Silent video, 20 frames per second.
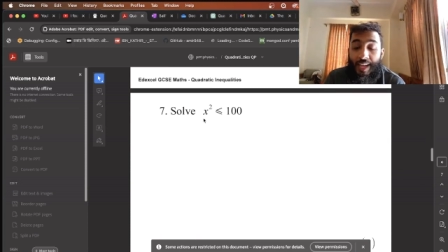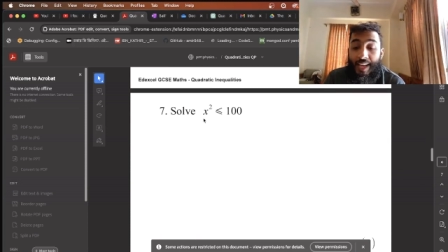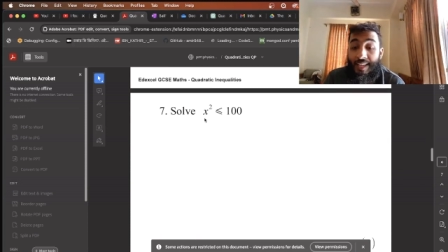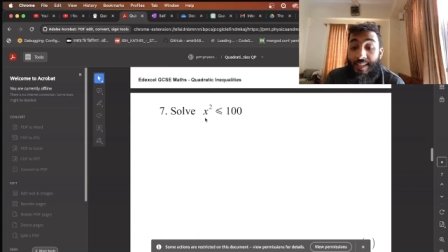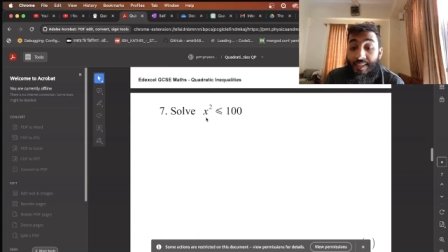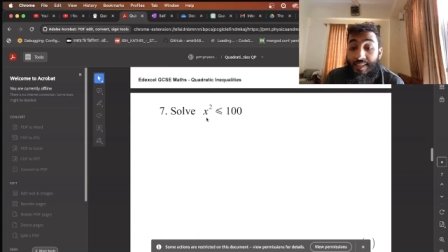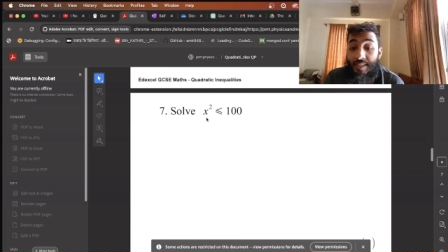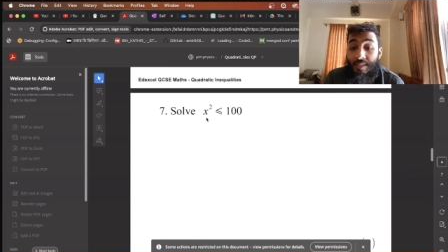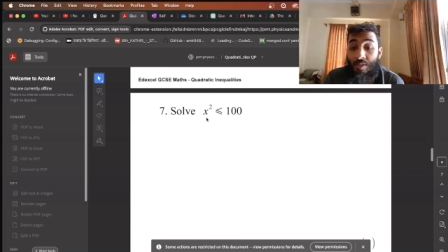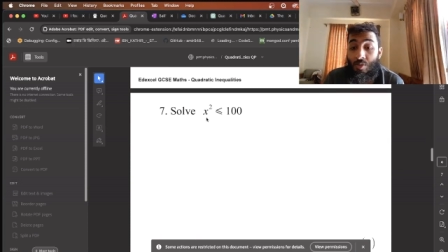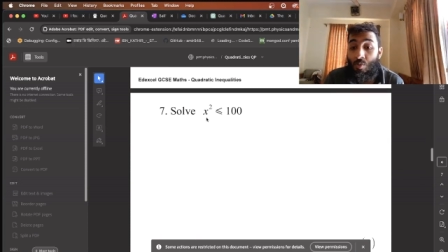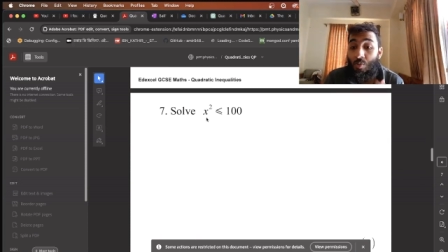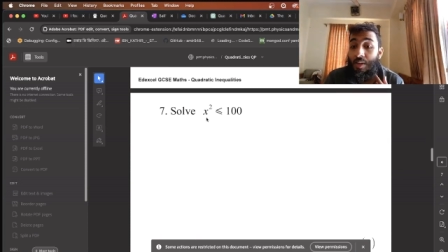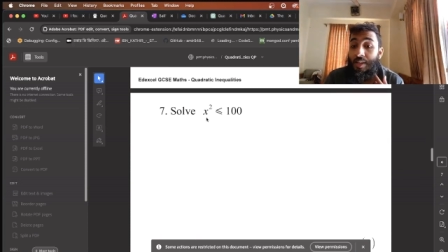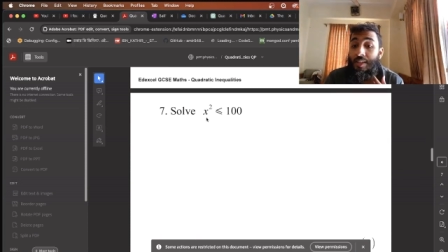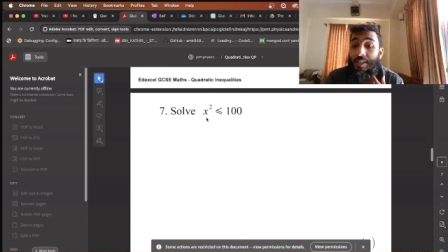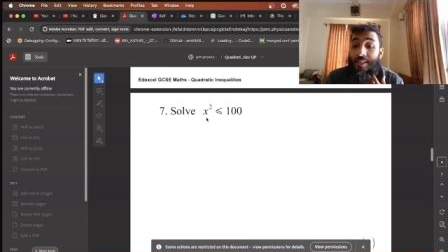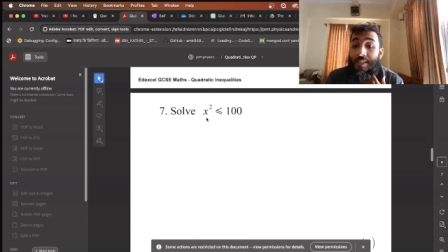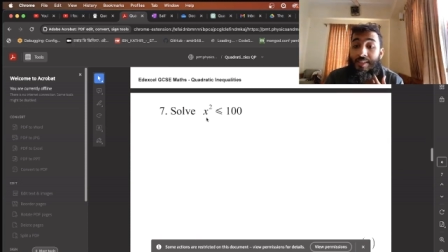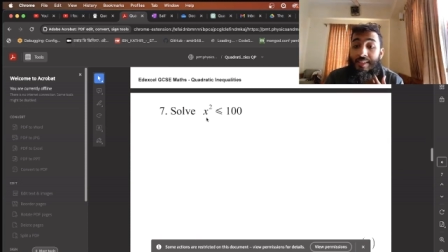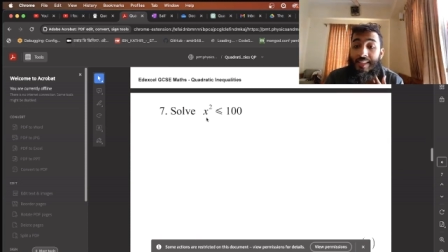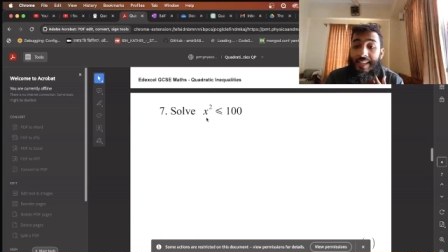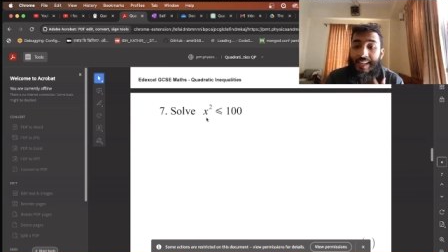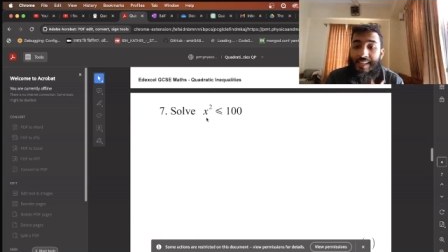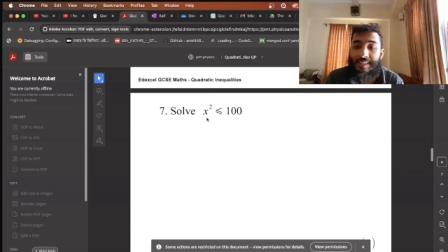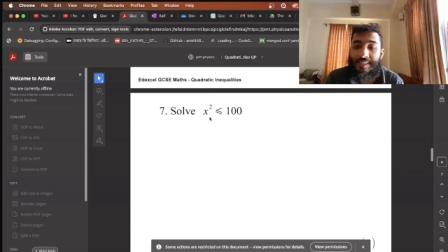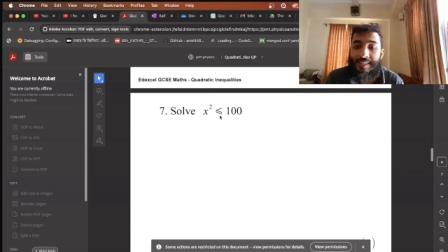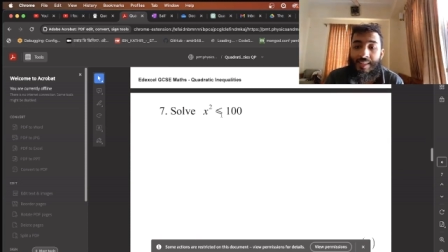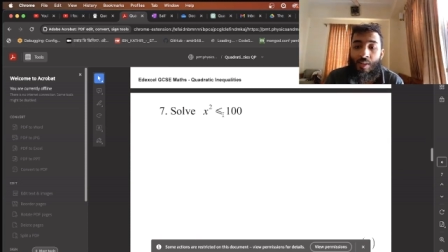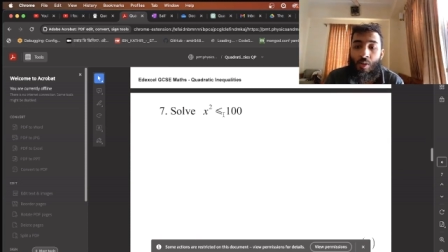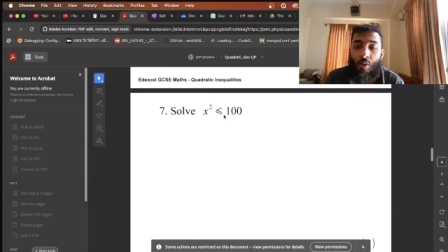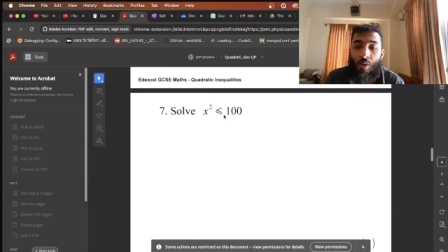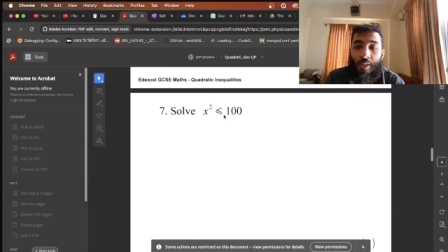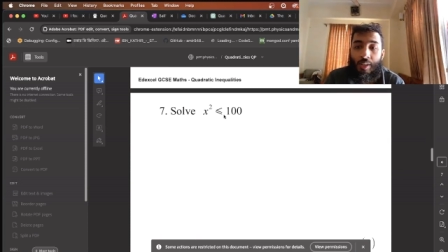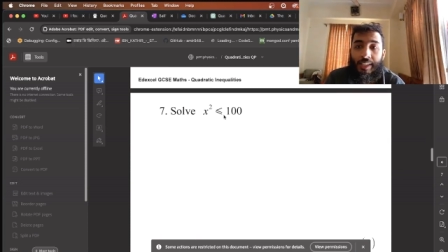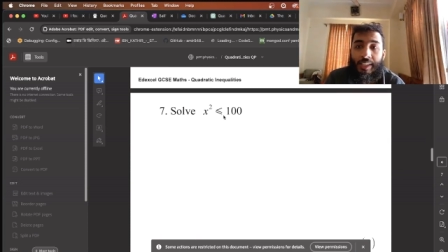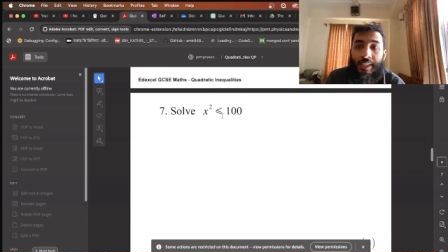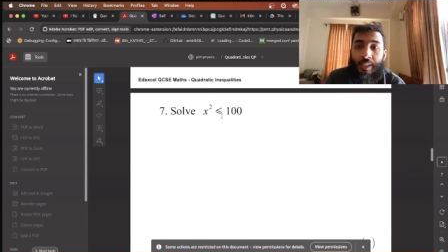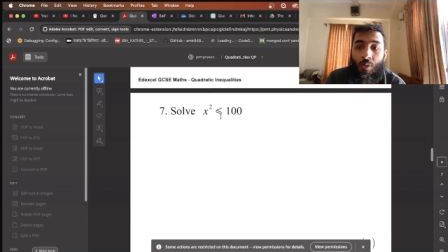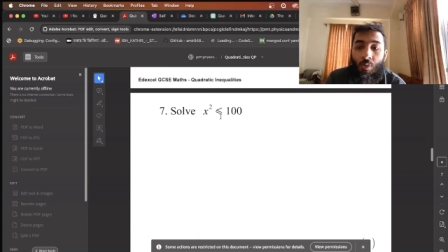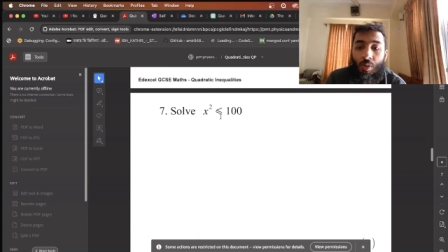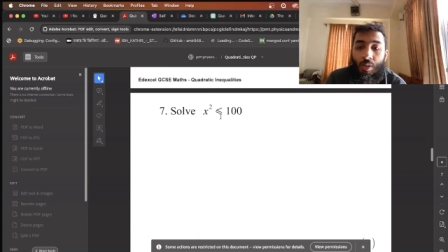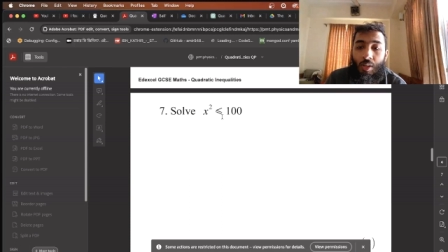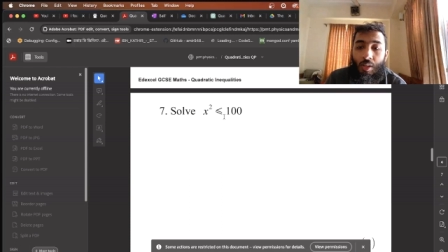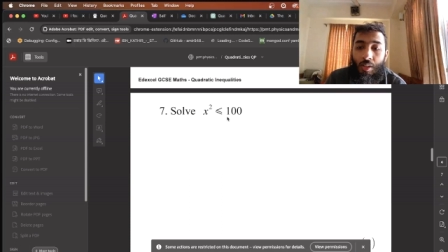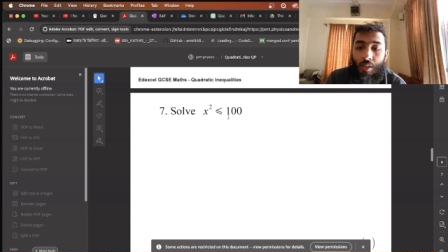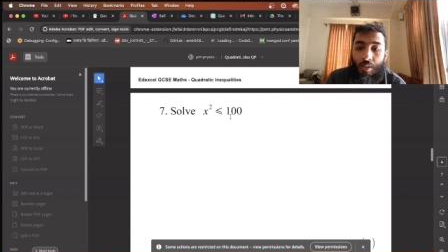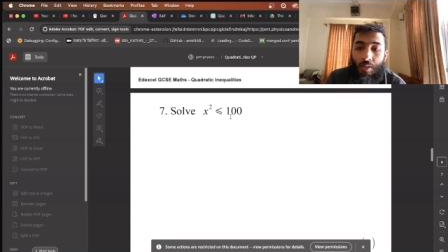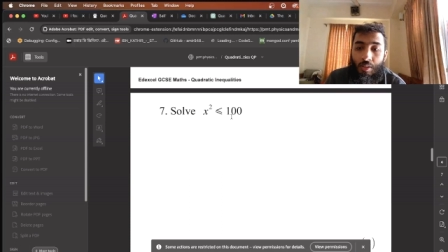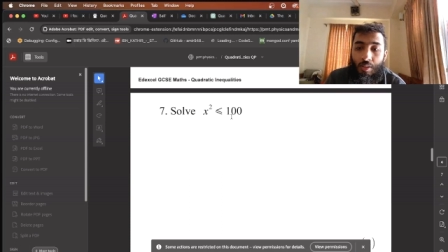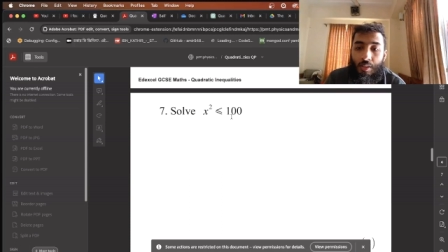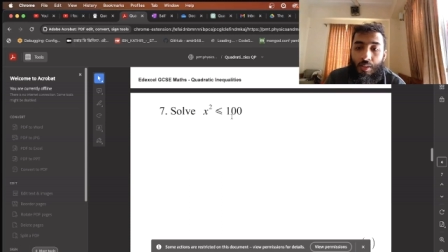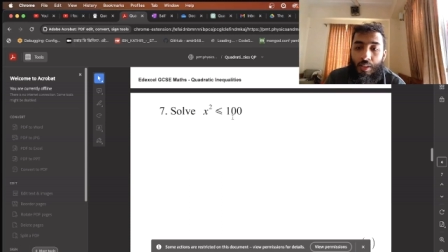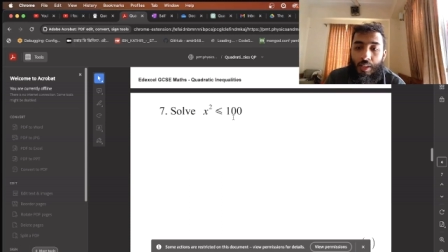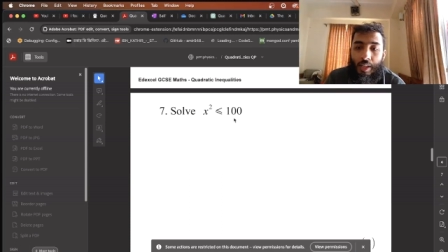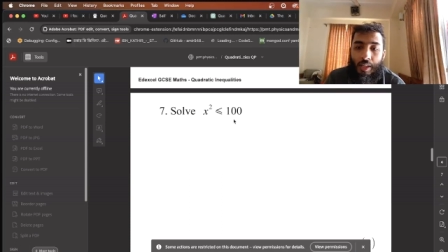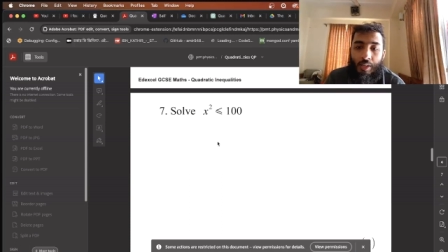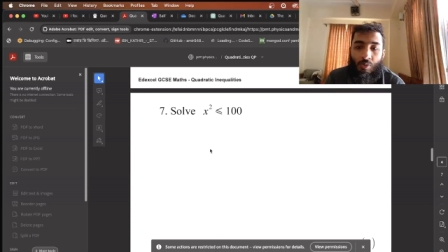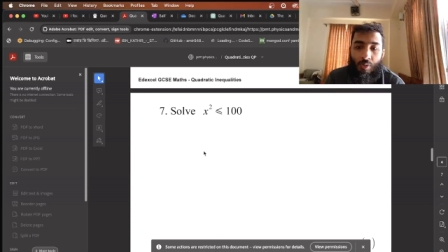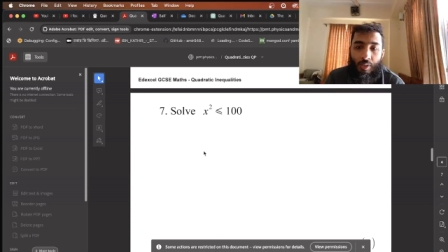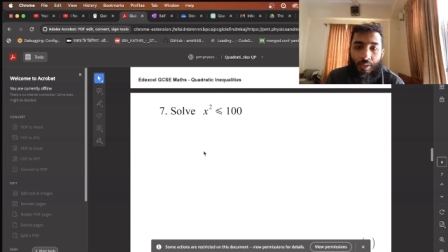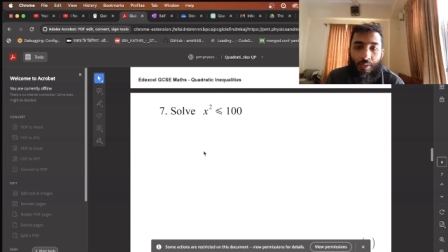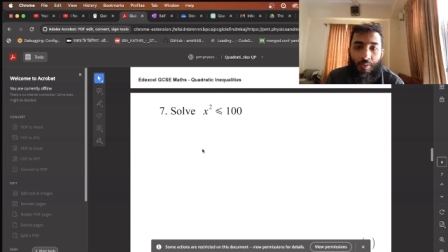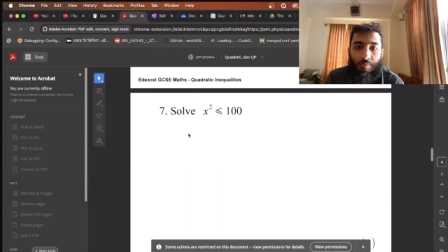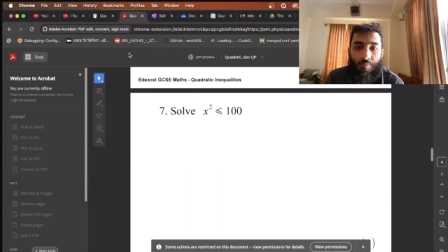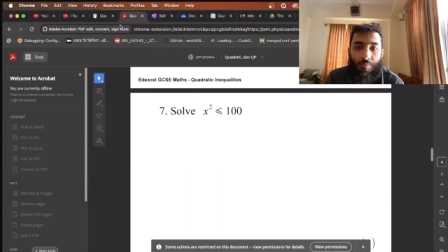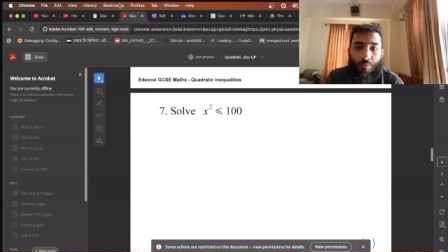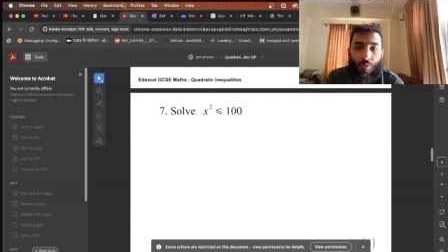x square is less than or equal 100.